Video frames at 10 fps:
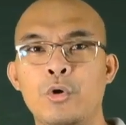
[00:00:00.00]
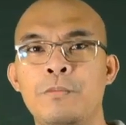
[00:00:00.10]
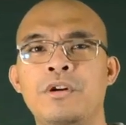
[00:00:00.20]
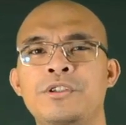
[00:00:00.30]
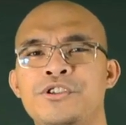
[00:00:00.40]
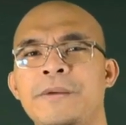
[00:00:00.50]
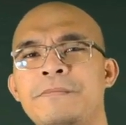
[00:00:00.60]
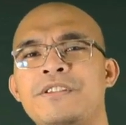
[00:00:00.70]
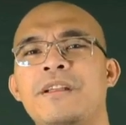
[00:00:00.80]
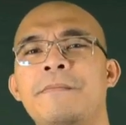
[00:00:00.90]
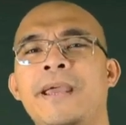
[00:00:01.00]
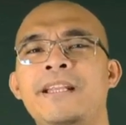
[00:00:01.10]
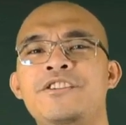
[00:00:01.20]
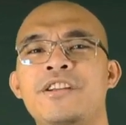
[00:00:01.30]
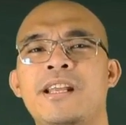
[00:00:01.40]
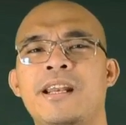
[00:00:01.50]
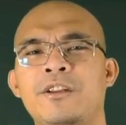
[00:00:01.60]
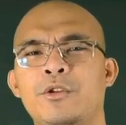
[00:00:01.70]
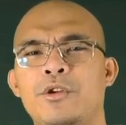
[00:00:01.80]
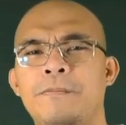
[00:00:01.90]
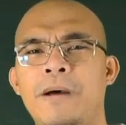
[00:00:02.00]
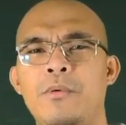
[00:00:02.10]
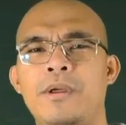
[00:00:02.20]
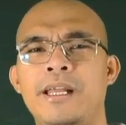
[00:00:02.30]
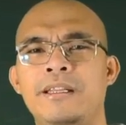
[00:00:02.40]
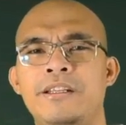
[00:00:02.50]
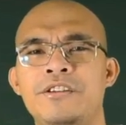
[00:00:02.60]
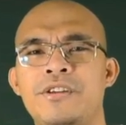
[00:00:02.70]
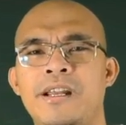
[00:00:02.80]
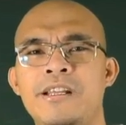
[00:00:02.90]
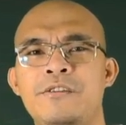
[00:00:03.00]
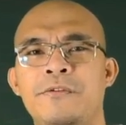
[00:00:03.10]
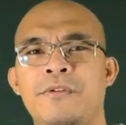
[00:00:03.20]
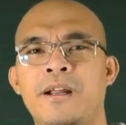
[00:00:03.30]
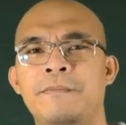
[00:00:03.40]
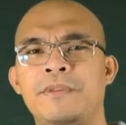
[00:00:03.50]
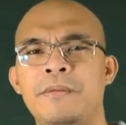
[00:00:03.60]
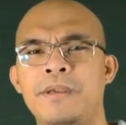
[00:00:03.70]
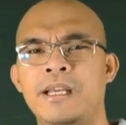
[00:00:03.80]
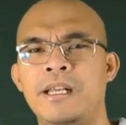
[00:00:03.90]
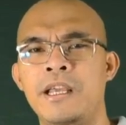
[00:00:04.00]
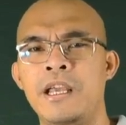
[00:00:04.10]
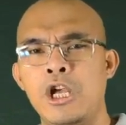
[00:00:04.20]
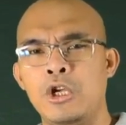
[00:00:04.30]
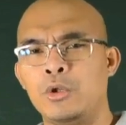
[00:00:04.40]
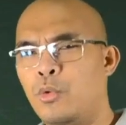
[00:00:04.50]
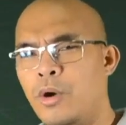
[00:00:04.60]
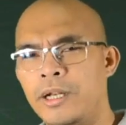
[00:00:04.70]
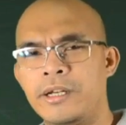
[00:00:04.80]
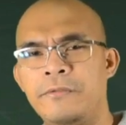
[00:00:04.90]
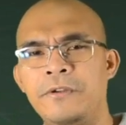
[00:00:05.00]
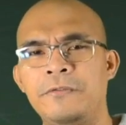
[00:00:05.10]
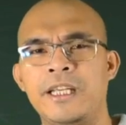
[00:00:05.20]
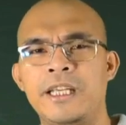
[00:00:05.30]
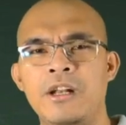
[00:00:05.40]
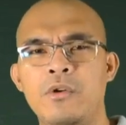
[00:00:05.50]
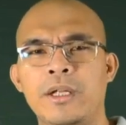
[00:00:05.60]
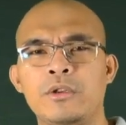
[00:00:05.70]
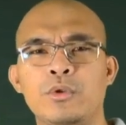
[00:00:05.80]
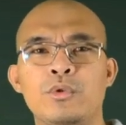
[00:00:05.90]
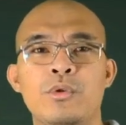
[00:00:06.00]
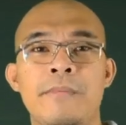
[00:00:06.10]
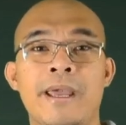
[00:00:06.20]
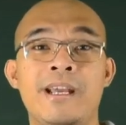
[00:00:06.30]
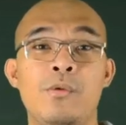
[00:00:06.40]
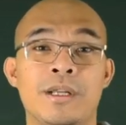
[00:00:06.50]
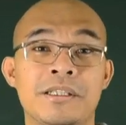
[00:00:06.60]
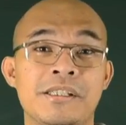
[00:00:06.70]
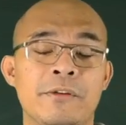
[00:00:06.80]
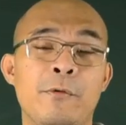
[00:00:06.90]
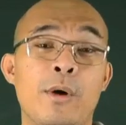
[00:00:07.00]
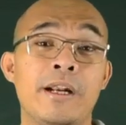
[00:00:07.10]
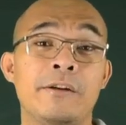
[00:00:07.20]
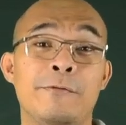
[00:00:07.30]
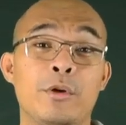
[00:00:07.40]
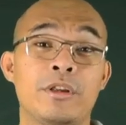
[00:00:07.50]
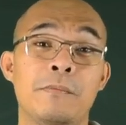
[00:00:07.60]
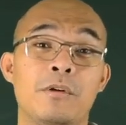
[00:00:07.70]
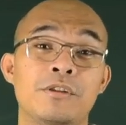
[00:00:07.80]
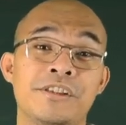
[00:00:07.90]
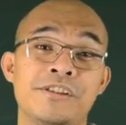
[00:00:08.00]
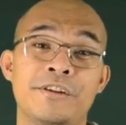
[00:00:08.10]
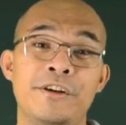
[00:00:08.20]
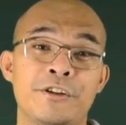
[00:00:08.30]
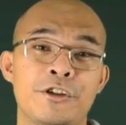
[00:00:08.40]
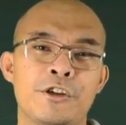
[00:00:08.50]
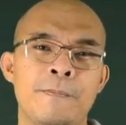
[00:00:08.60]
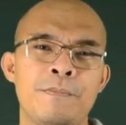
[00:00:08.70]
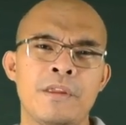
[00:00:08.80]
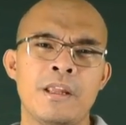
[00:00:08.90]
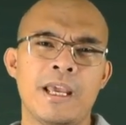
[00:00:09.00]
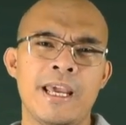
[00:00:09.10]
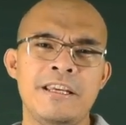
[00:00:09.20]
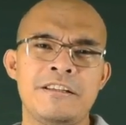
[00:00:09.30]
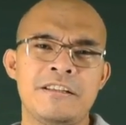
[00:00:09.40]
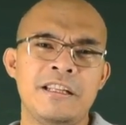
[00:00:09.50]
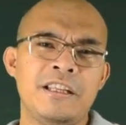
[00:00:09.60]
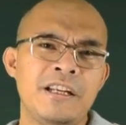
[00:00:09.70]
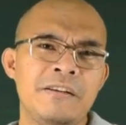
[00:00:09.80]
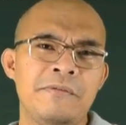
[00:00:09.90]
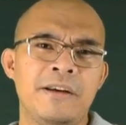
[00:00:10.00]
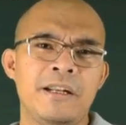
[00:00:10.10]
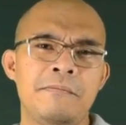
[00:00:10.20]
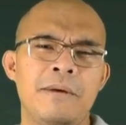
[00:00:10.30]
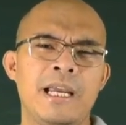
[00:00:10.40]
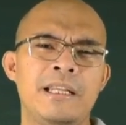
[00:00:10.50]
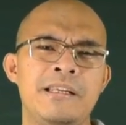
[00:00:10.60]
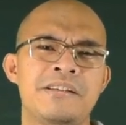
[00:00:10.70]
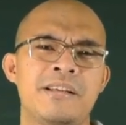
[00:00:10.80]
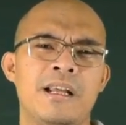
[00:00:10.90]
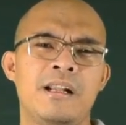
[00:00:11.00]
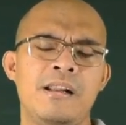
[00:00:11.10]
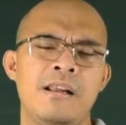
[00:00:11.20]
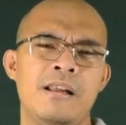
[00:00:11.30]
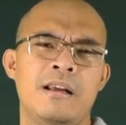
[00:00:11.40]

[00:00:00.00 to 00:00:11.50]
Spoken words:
On board ships, the main generator power ratings range from typically 250 kilowatt to 2 megawatts at 440 volts 60 Hz. AC driven by diesel